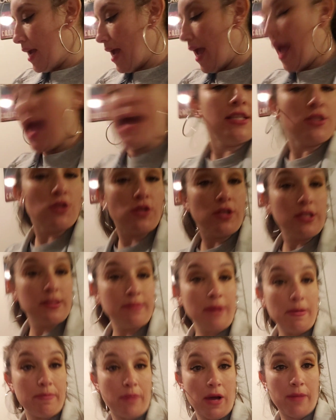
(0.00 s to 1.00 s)
And so does my
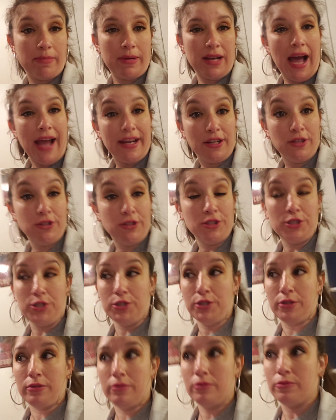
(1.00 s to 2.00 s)
papa. I do
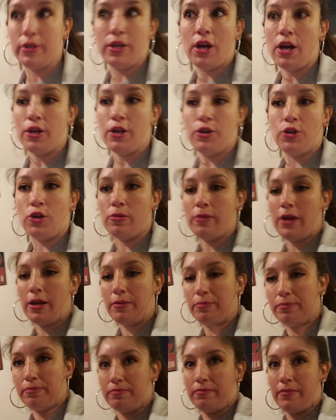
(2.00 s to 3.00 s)
too. We all know my,
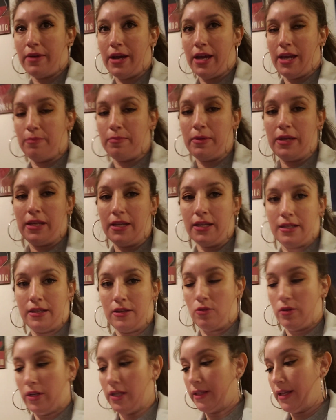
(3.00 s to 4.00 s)
my peanut don't eat